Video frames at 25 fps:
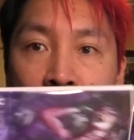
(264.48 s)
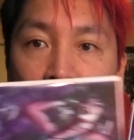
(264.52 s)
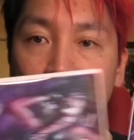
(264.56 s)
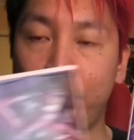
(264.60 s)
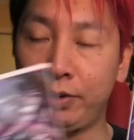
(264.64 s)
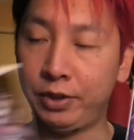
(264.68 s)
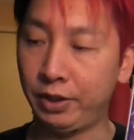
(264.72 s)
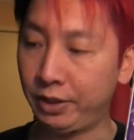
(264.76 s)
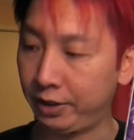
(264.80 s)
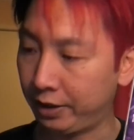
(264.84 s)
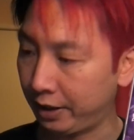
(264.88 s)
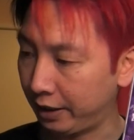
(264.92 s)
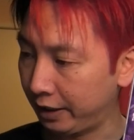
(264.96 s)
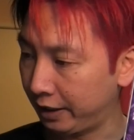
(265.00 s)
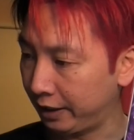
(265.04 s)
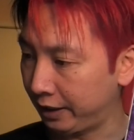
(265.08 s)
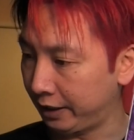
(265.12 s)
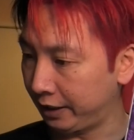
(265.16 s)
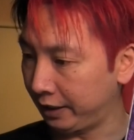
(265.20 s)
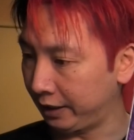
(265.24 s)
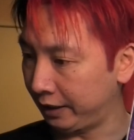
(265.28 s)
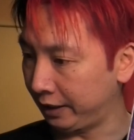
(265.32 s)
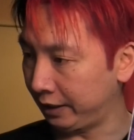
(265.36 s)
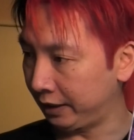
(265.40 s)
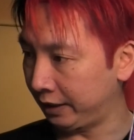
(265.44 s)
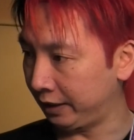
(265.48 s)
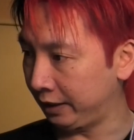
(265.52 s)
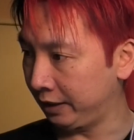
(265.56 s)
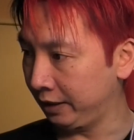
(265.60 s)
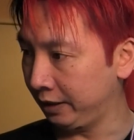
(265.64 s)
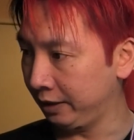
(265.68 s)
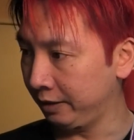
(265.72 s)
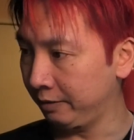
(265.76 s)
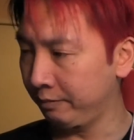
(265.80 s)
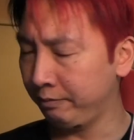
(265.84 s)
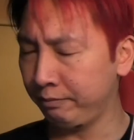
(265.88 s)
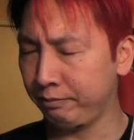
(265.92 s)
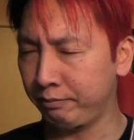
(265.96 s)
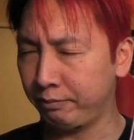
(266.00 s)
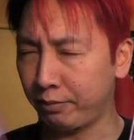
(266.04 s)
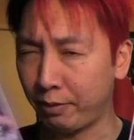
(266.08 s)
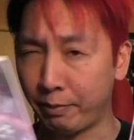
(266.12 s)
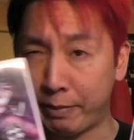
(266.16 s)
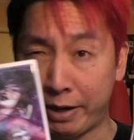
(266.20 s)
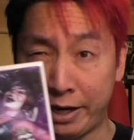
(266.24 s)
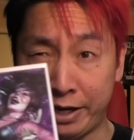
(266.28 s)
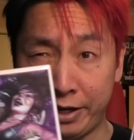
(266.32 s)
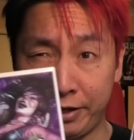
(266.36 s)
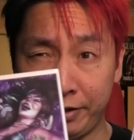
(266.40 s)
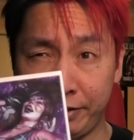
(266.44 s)
which is a
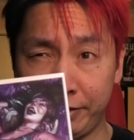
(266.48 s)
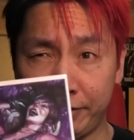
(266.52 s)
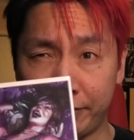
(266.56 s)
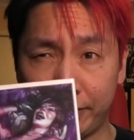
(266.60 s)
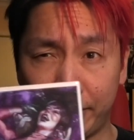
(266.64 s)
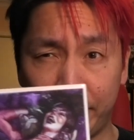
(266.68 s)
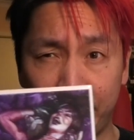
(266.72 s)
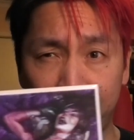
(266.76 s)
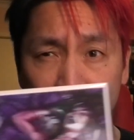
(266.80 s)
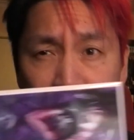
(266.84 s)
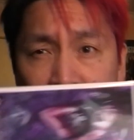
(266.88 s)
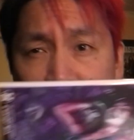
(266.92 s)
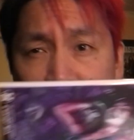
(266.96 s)
Bumeo, right?